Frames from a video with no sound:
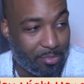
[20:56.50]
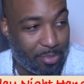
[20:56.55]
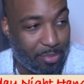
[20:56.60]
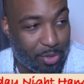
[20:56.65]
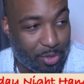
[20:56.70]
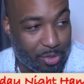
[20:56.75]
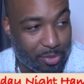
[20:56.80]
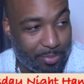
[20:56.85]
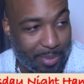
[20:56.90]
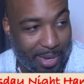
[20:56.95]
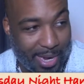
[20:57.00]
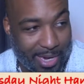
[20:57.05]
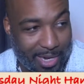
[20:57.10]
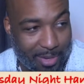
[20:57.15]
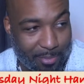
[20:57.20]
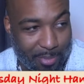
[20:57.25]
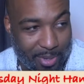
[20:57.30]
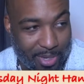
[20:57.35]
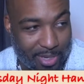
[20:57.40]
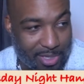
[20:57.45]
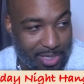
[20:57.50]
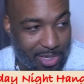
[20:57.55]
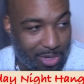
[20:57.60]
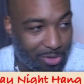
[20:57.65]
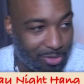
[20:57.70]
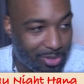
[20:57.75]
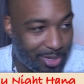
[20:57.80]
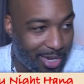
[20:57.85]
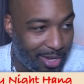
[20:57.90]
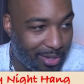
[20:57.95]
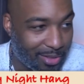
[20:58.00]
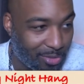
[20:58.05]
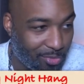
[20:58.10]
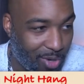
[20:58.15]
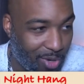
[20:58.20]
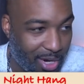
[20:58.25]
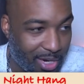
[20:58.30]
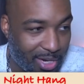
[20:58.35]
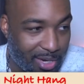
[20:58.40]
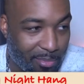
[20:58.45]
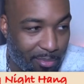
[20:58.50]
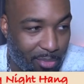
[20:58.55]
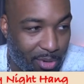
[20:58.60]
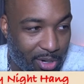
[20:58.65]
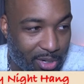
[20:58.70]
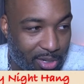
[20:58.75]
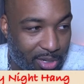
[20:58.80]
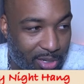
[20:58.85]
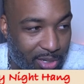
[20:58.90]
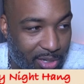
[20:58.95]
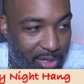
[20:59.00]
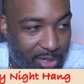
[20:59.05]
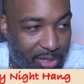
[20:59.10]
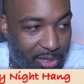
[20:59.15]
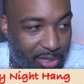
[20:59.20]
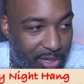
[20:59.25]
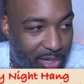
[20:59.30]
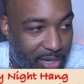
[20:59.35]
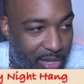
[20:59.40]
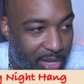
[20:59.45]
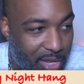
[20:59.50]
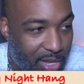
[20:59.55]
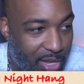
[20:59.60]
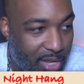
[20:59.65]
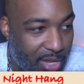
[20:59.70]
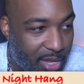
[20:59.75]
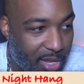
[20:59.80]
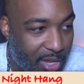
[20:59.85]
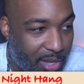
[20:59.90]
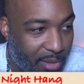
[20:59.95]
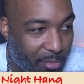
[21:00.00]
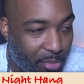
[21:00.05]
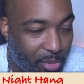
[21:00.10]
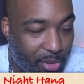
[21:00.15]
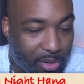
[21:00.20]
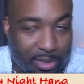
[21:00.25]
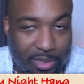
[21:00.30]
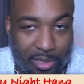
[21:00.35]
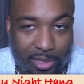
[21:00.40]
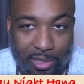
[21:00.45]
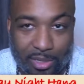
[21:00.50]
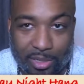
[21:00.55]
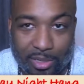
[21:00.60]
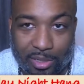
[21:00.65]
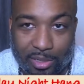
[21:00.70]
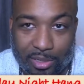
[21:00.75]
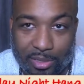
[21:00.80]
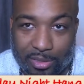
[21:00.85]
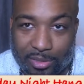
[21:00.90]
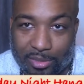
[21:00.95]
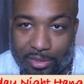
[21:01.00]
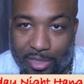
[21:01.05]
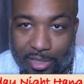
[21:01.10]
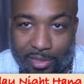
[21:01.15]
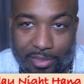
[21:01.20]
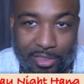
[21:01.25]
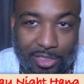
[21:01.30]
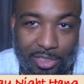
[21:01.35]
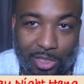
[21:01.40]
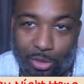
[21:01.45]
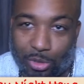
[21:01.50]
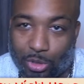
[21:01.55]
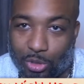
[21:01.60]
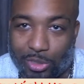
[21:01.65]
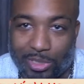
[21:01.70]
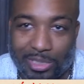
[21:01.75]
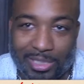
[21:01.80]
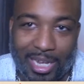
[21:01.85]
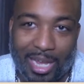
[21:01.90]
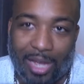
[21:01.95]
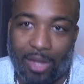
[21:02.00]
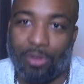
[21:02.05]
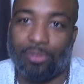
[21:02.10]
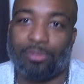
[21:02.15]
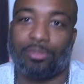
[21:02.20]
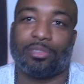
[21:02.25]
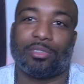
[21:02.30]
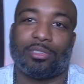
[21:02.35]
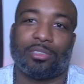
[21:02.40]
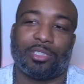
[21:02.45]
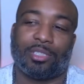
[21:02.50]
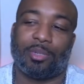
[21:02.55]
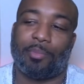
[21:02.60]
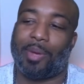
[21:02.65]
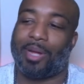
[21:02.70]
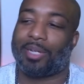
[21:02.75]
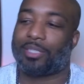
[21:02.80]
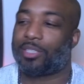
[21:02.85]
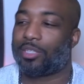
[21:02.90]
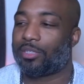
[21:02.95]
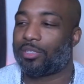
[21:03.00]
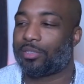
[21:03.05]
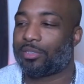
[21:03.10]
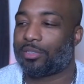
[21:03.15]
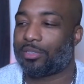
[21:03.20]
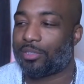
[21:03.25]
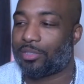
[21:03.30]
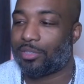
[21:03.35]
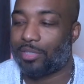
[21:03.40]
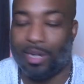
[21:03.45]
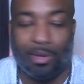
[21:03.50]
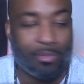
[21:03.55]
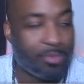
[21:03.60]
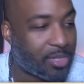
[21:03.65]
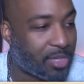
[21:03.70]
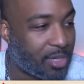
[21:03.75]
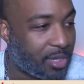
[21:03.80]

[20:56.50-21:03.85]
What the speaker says: pulled back a bit, toned down the rock, and brought the sultry sound to match hers. So that was